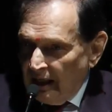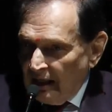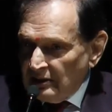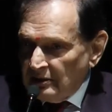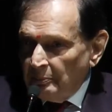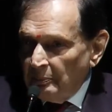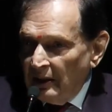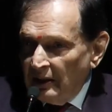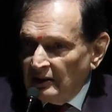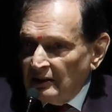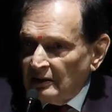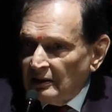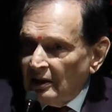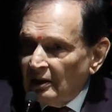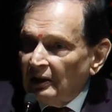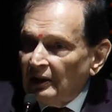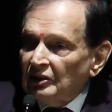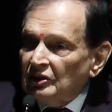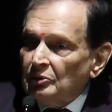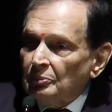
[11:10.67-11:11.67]
has made it
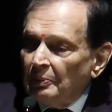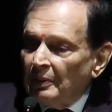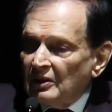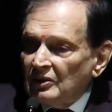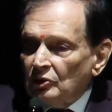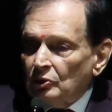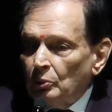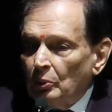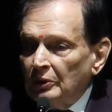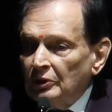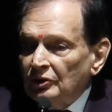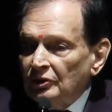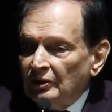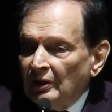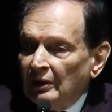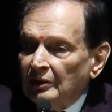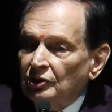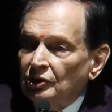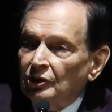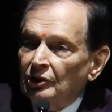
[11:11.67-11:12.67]
her express wish
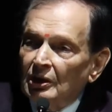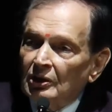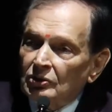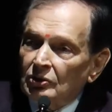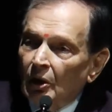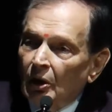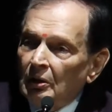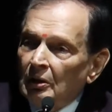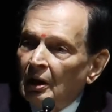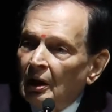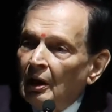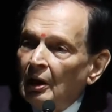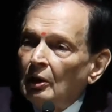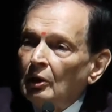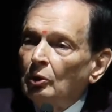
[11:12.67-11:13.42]
that she does not